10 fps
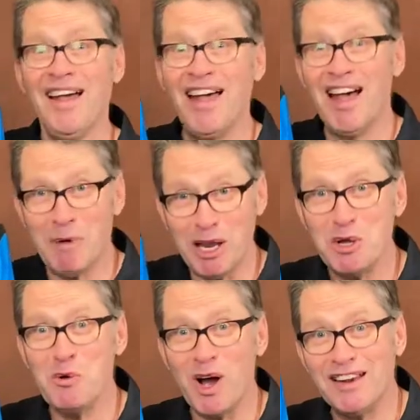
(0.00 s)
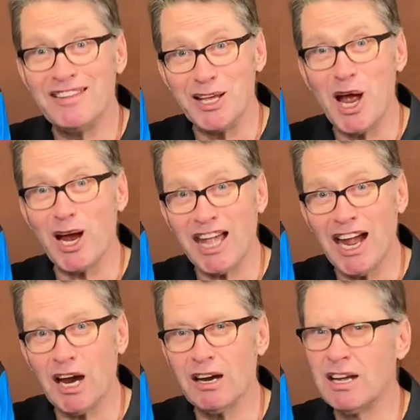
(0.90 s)
And my new one, the Arc
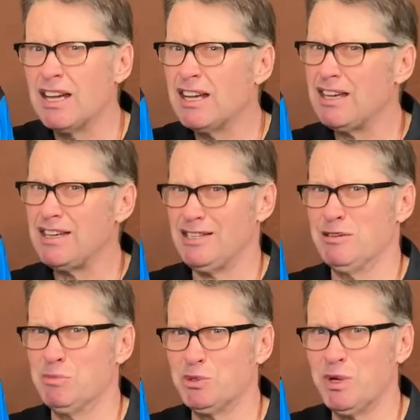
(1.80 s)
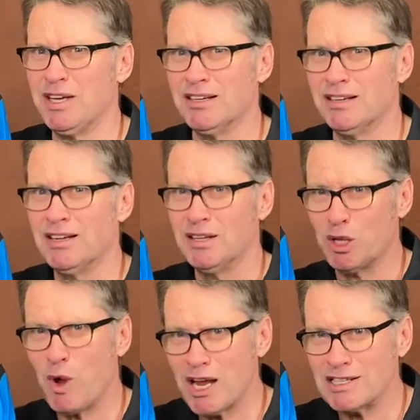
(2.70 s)
Air, is in between. The
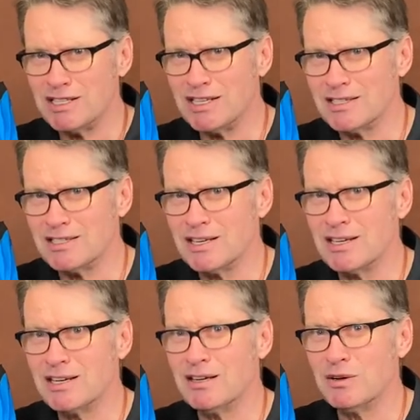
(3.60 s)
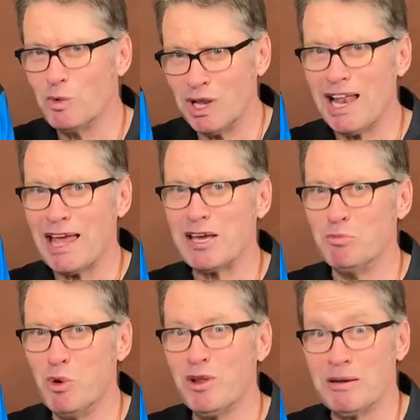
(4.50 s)
question is, will I like it
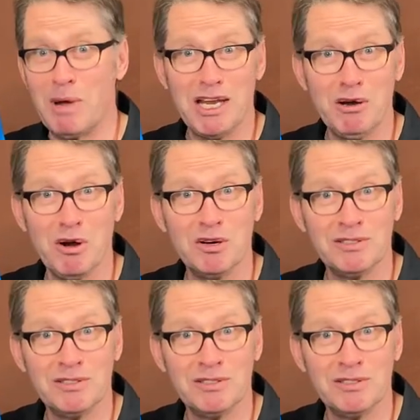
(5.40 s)
more than my Nero?